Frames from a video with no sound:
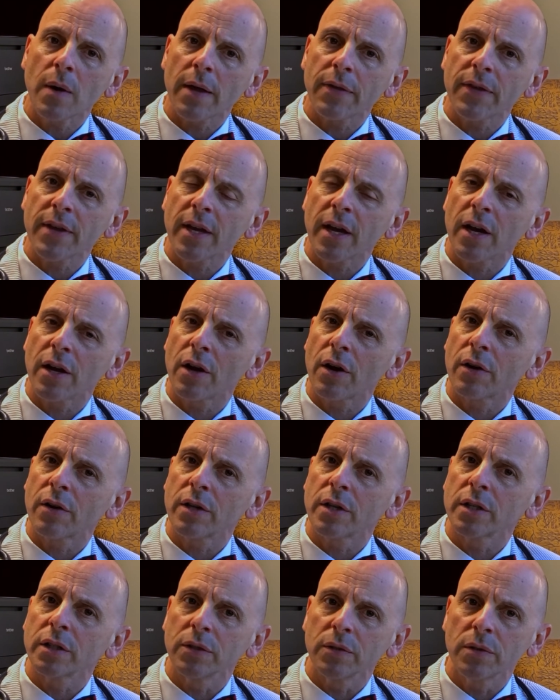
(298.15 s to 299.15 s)
I think I
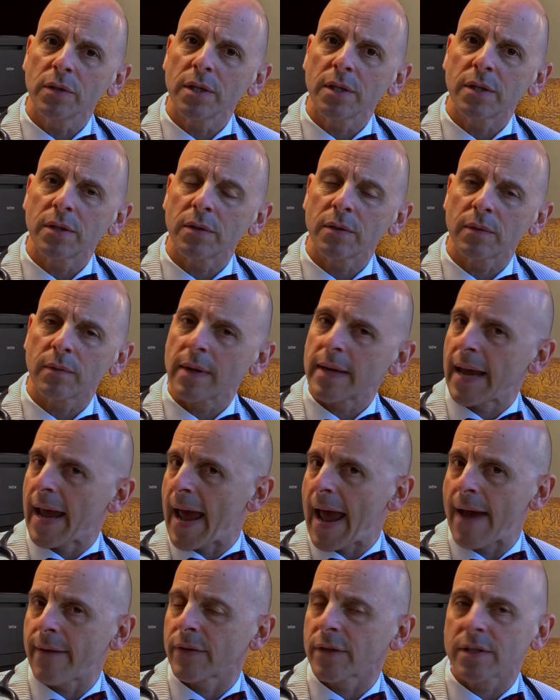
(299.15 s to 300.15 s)
already alluded to
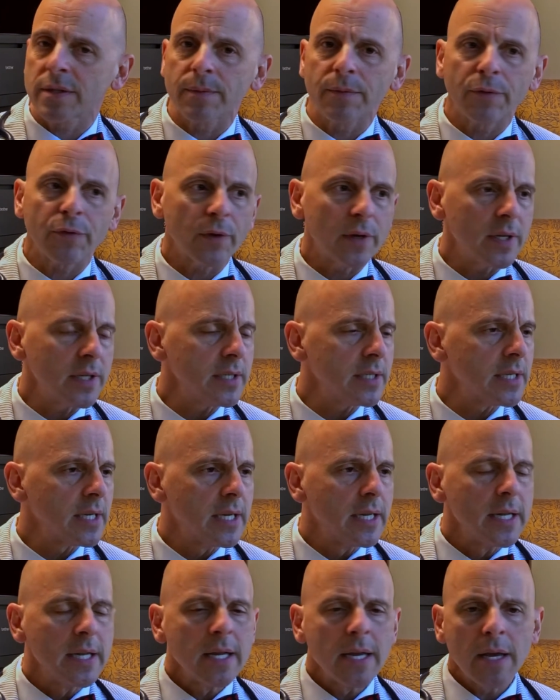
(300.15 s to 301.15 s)
having some friends.
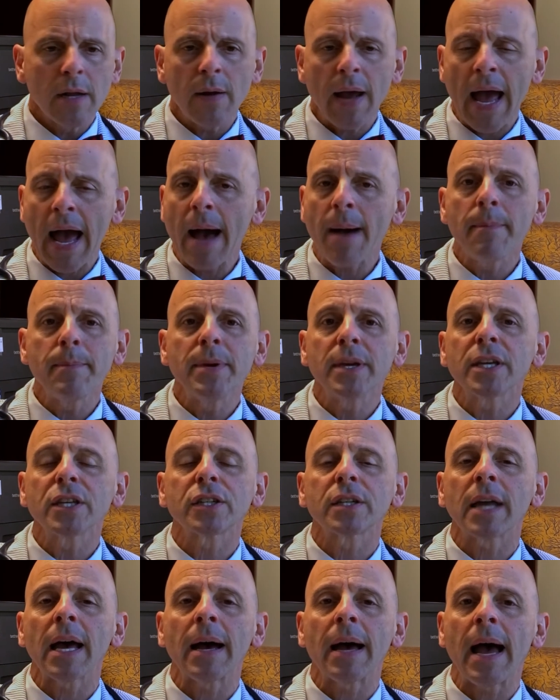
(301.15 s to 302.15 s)
How
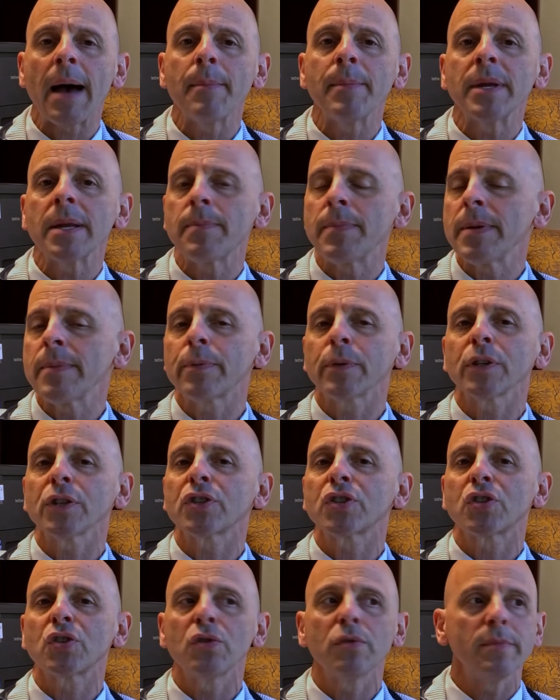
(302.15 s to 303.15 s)
many people
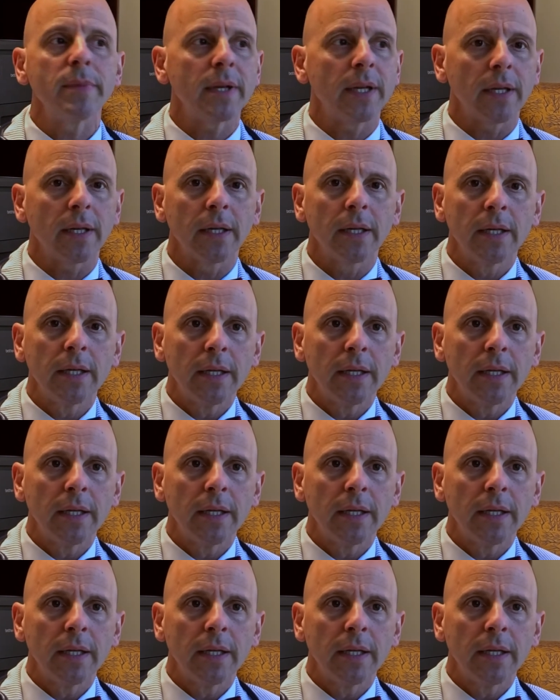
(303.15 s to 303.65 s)
is too many?